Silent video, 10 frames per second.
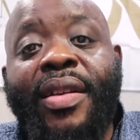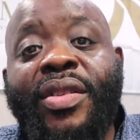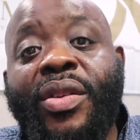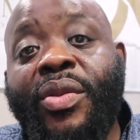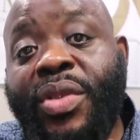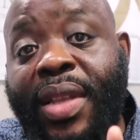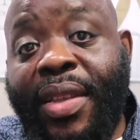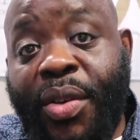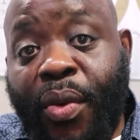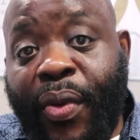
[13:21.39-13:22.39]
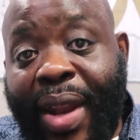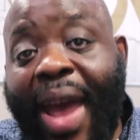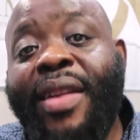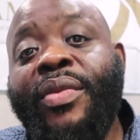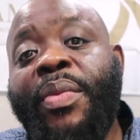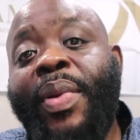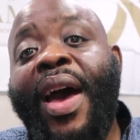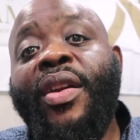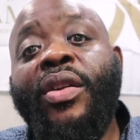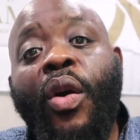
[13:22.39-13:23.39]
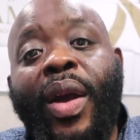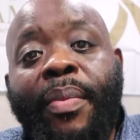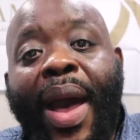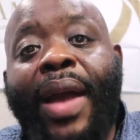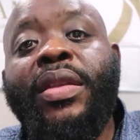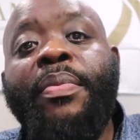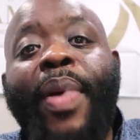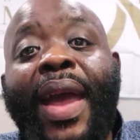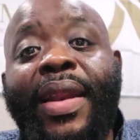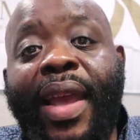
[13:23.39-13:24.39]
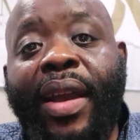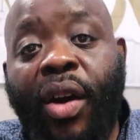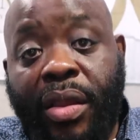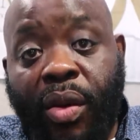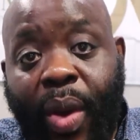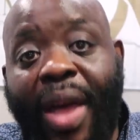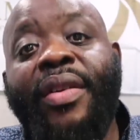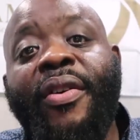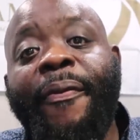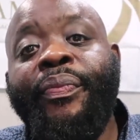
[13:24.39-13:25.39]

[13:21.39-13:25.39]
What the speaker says: So stay tuned for that. We plan on going back depending on the weather,